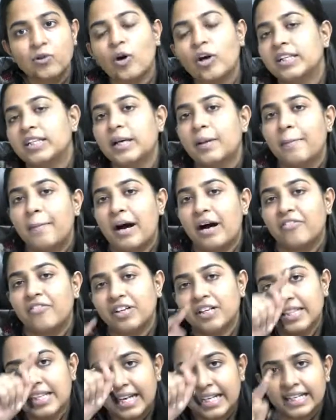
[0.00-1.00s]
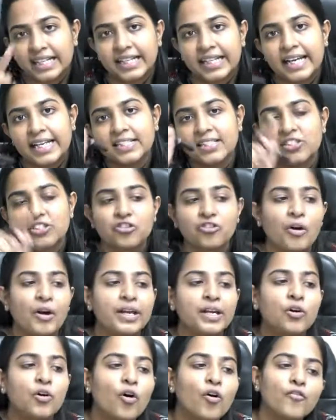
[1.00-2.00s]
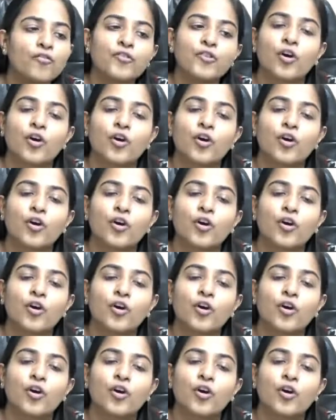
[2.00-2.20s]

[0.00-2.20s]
the power that it can strike off your